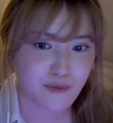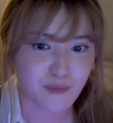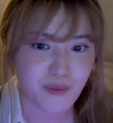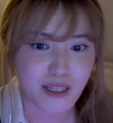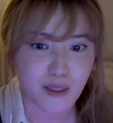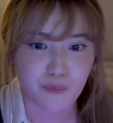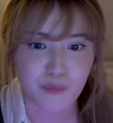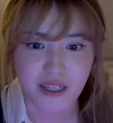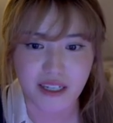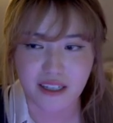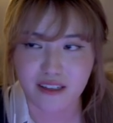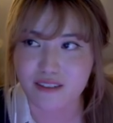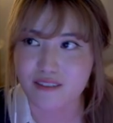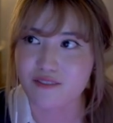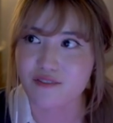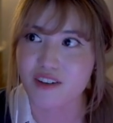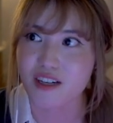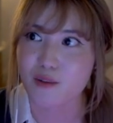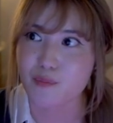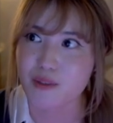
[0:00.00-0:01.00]
Make money.
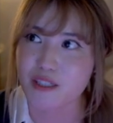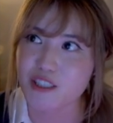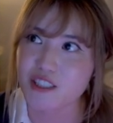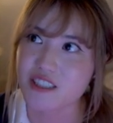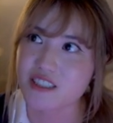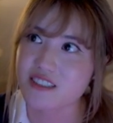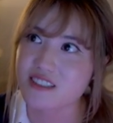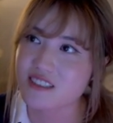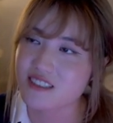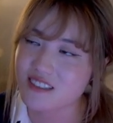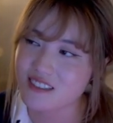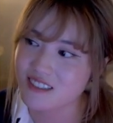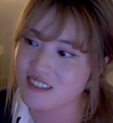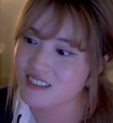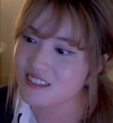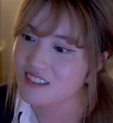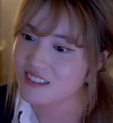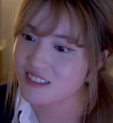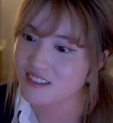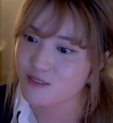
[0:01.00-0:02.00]
Fuck bitches.
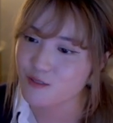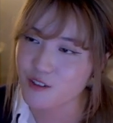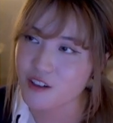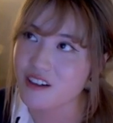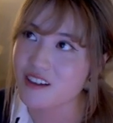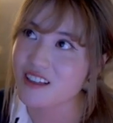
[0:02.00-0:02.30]
We're all,